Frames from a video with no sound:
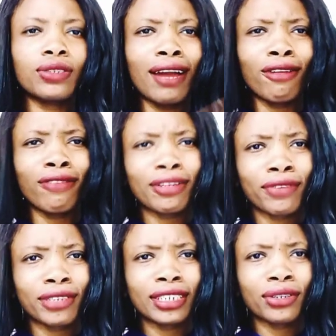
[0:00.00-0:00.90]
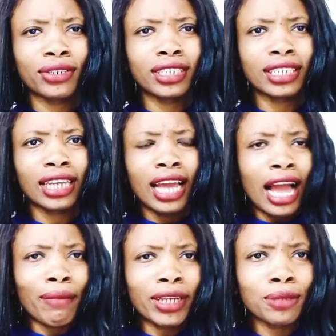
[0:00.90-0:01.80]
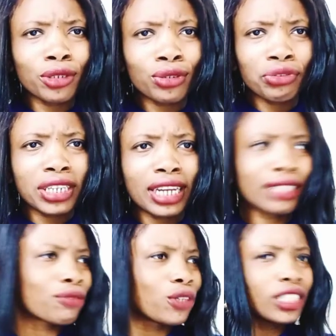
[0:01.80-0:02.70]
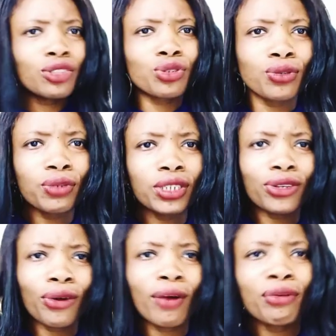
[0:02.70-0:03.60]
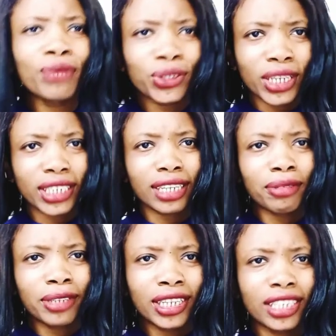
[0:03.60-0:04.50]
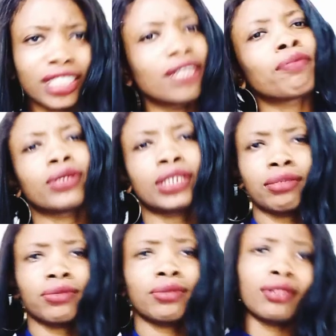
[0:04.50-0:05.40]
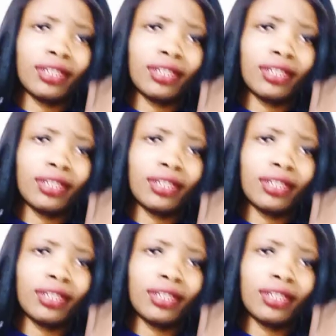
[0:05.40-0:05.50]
So I offered 14 courses. Am I supposed to read that within 2 weeks or 1 week to exam? It's not possible.